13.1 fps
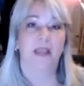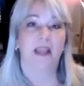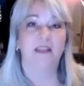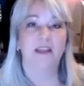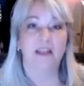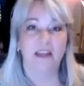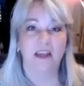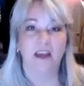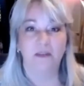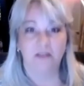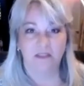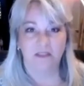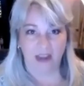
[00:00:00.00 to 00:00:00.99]
And then the
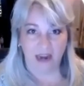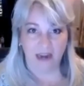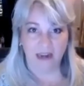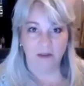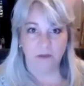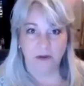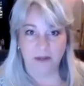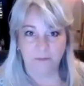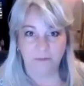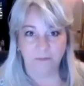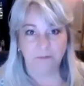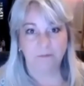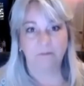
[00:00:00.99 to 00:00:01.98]
other side that went,
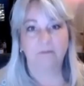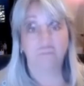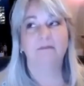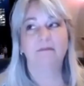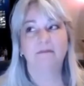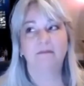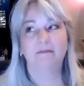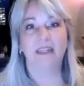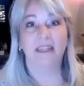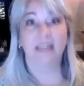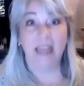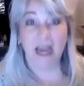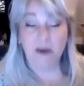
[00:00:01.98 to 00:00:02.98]

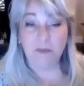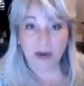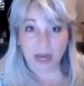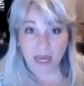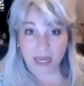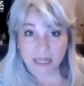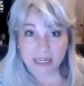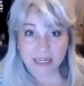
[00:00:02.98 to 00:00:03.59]
yeah, but